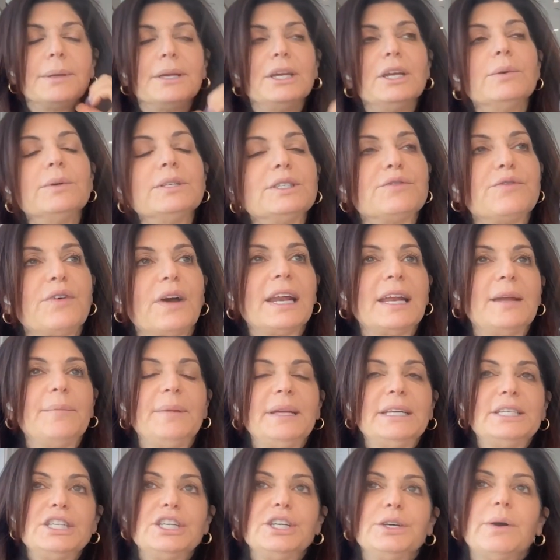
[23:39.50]
What's funny?
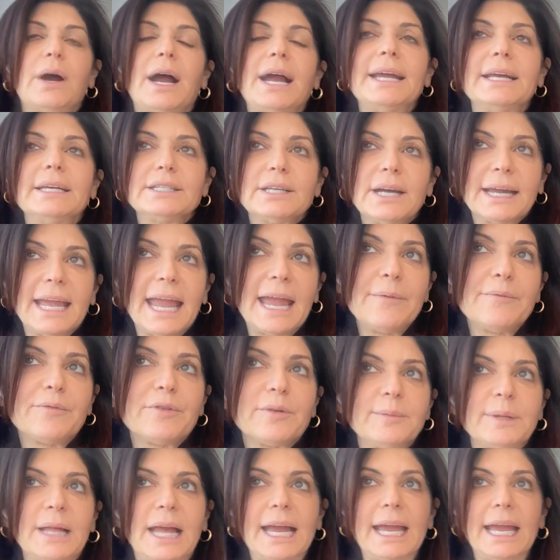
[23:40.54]
Me too. I came
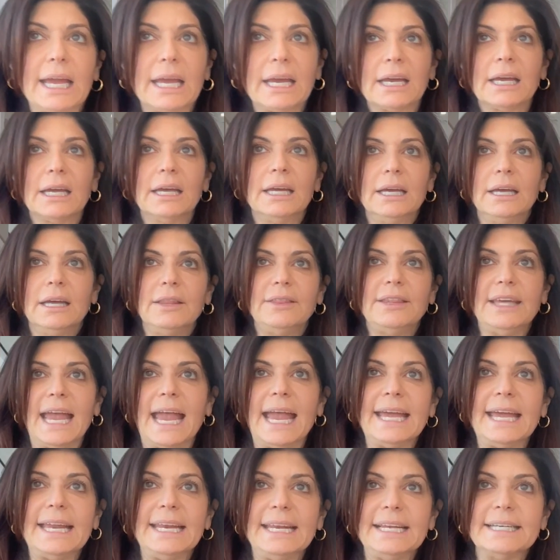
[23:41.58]
from like
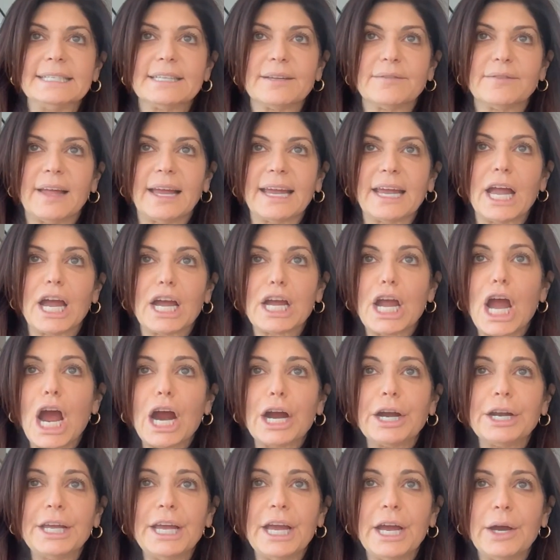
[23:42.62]
the 80s of like
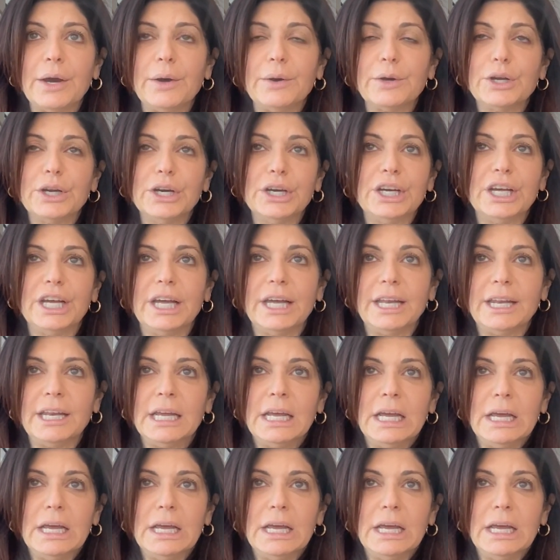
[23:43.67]
cardio, good,